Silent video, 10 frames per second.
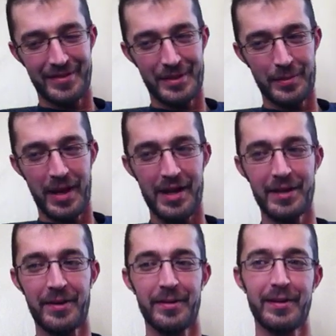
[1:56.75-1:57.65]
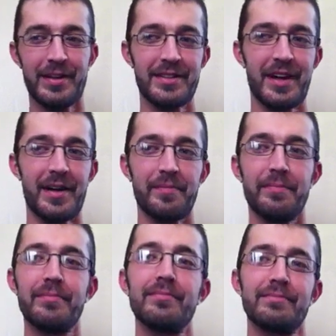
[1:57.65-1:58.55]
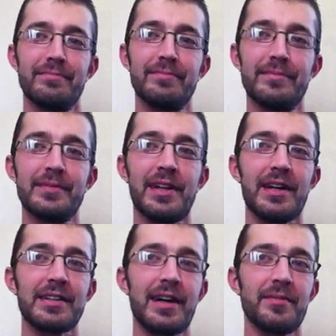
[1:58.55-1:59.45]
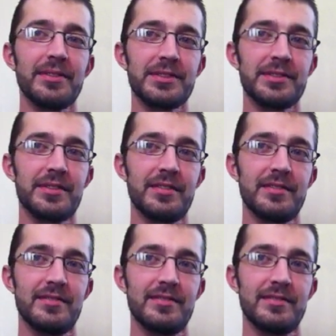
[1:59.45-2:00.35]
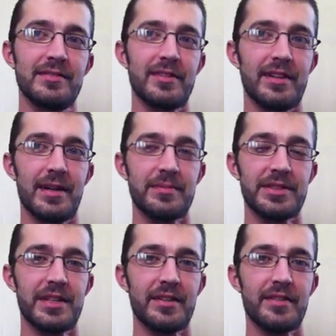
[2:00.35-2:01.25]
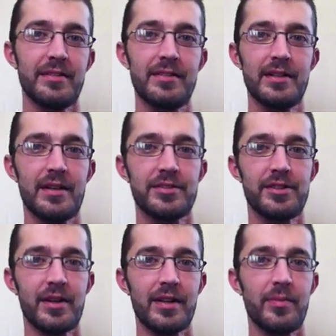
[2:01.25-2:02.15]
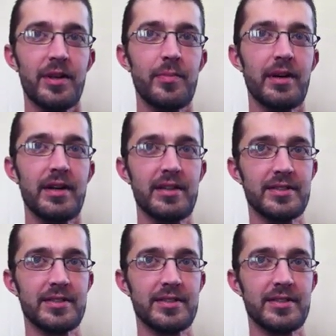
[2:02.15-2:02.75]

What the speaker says: for tobacco in a time like I was, or am still, struggling with, but it